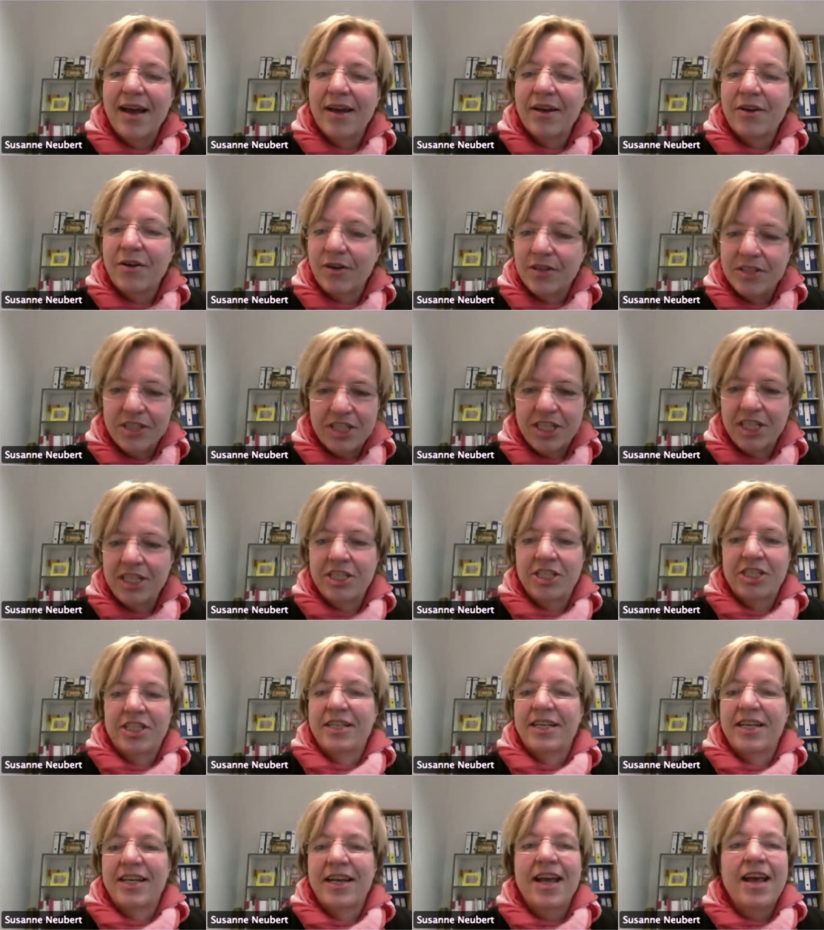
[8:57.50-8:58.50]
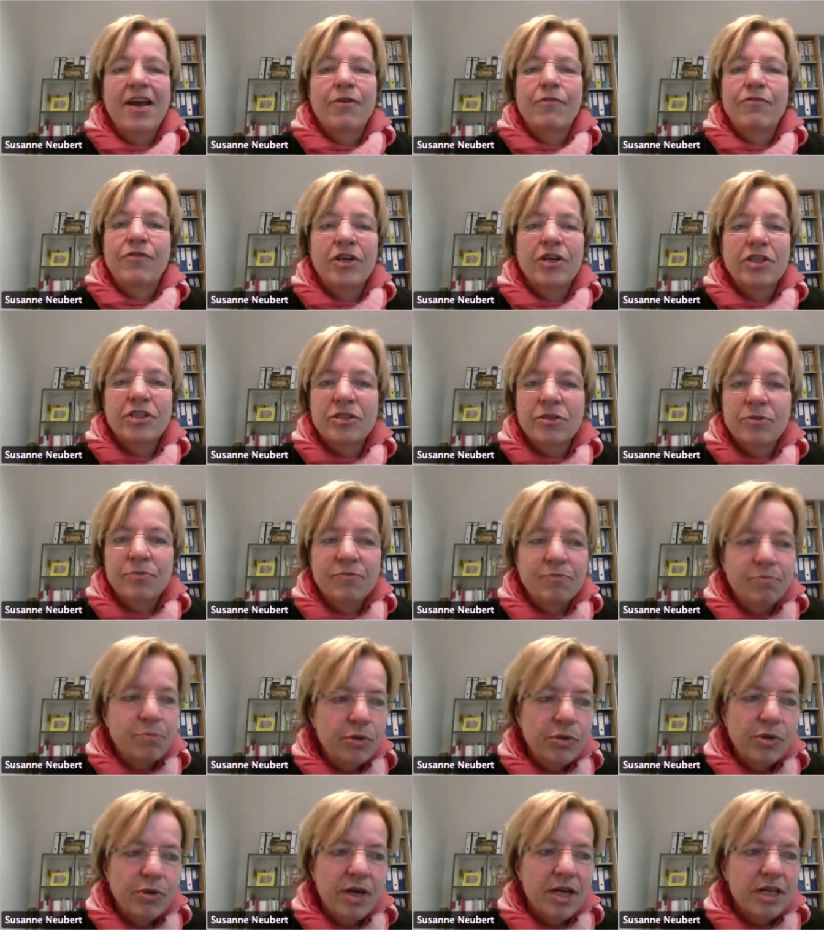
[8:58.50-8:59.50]
condition for
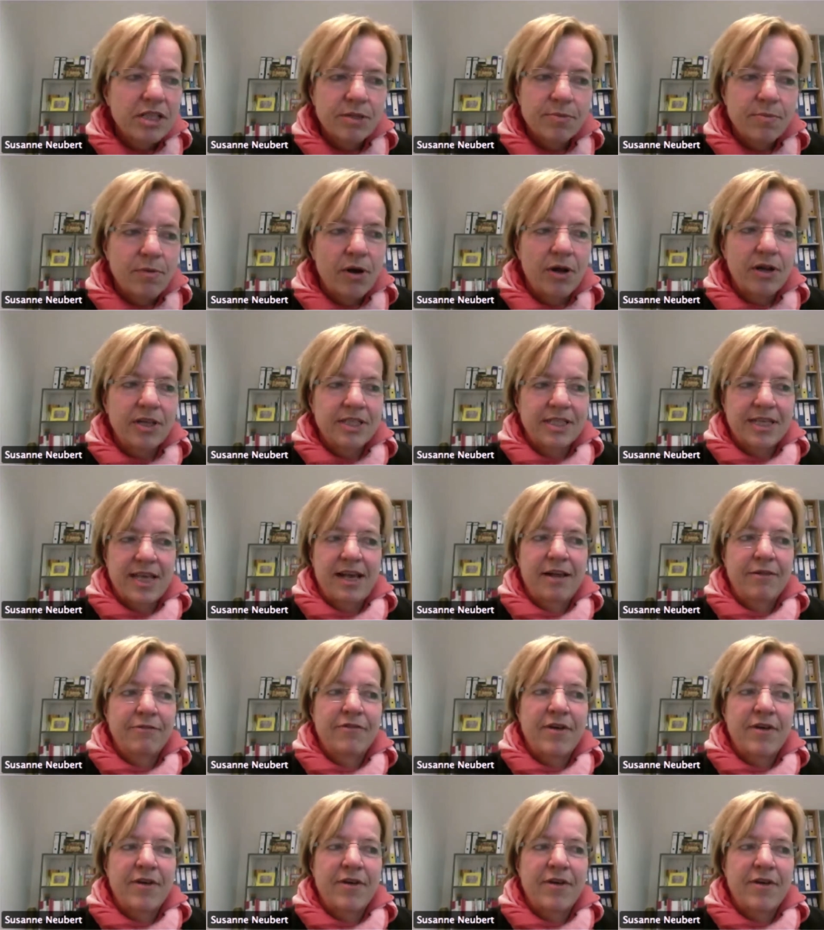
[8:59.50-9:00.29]
poor small-scale